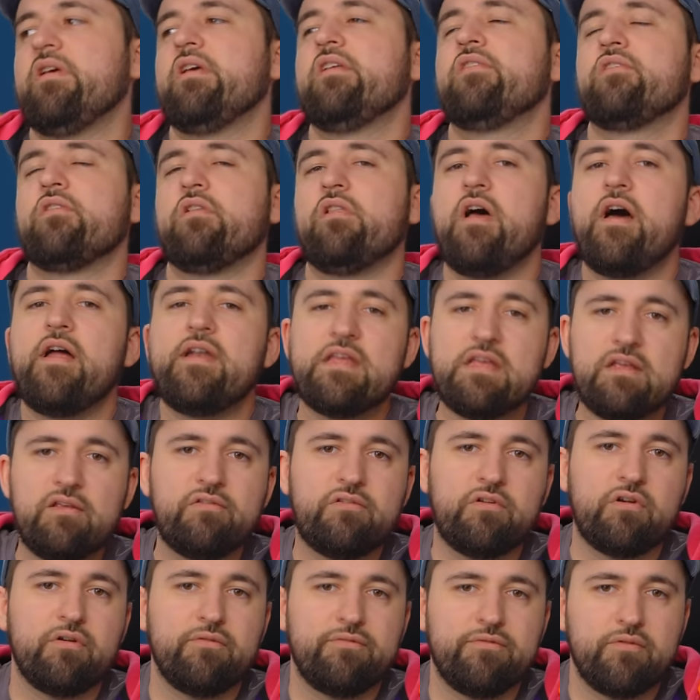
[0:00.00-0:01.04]
it's a lot
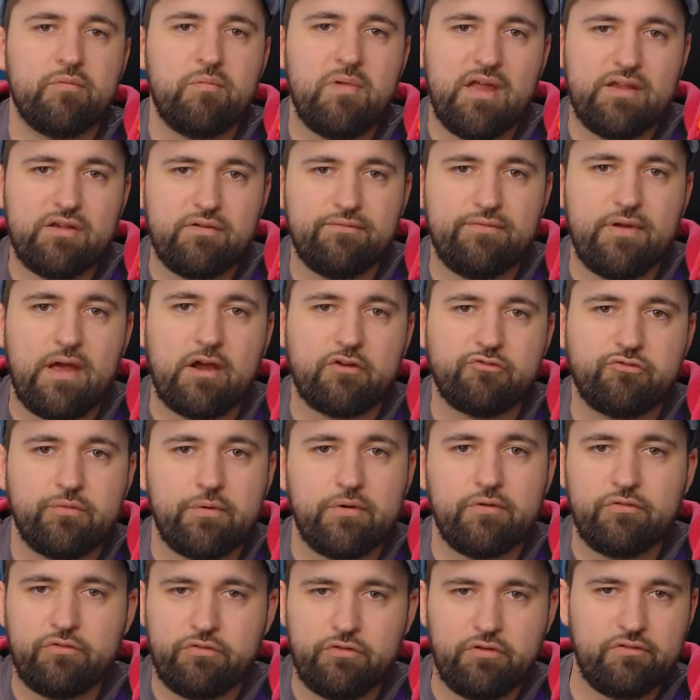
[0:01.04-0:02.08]
easier for
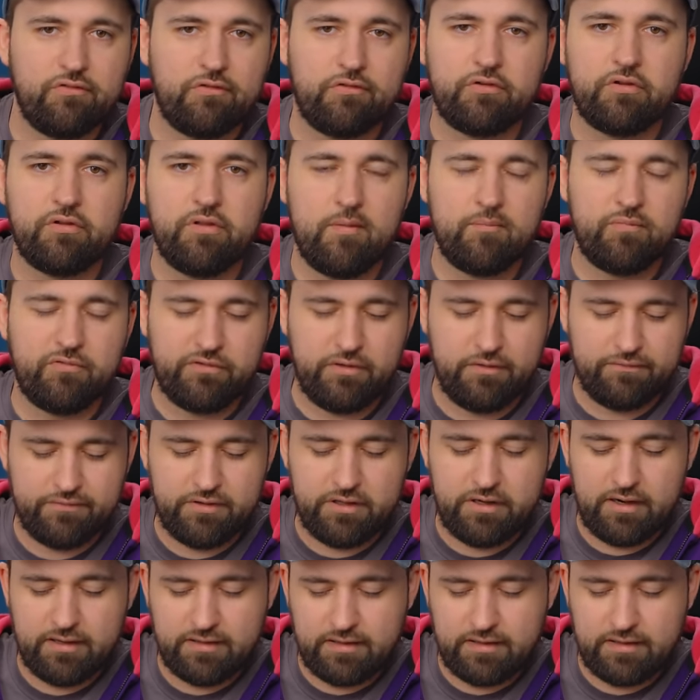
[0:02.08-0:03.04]
manufacturers to just clip stuff in, I